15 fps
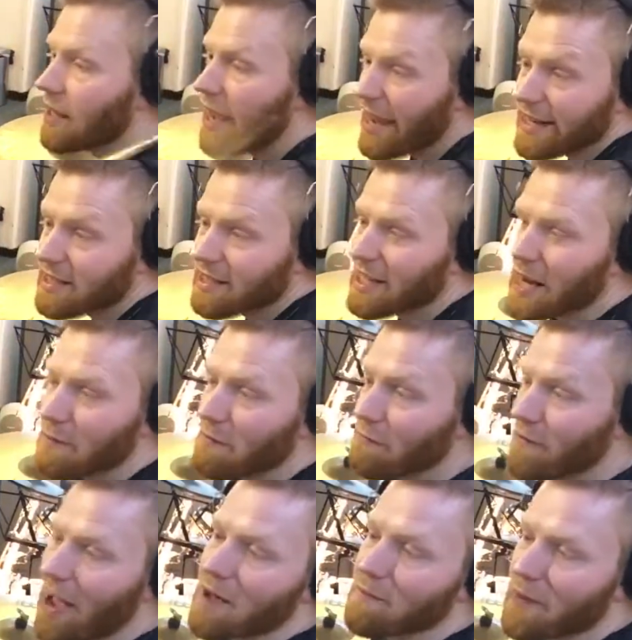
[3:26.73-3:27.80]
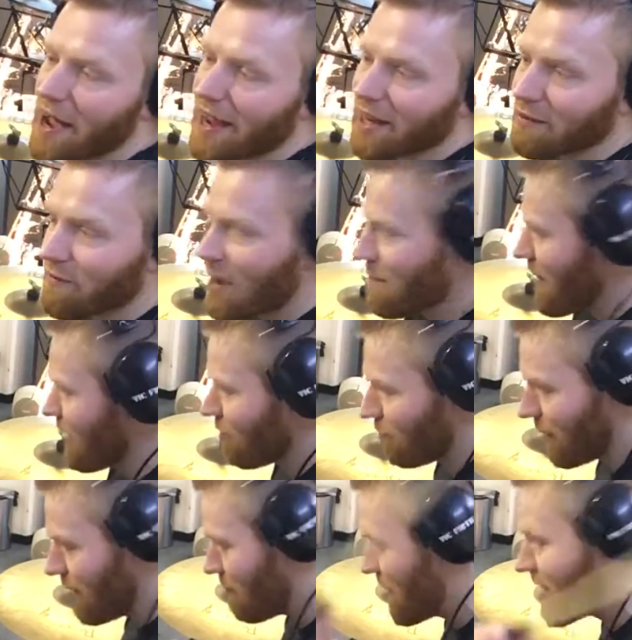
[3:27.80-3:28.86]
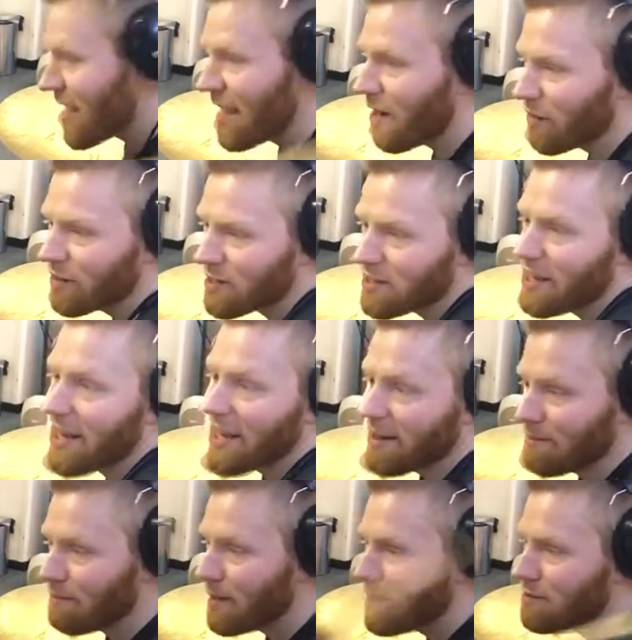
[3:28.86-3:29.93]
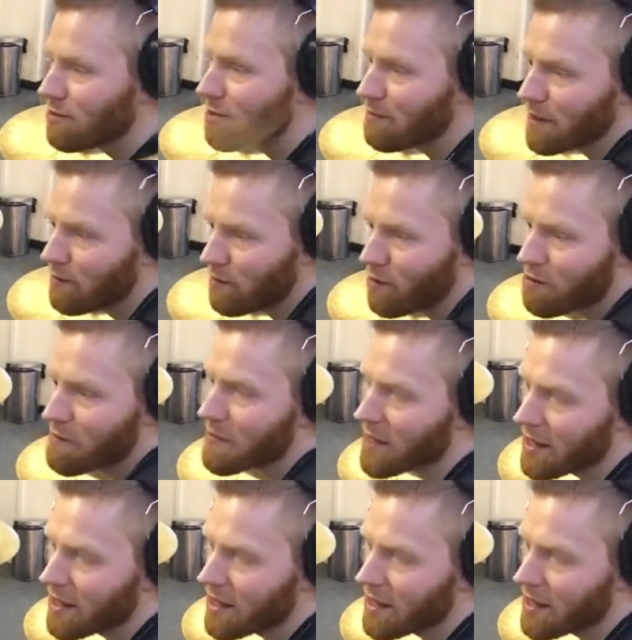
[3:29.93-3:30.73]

Hence the name Fatback. Fatback would be a big hit on the snare, beat 2 and beat 4.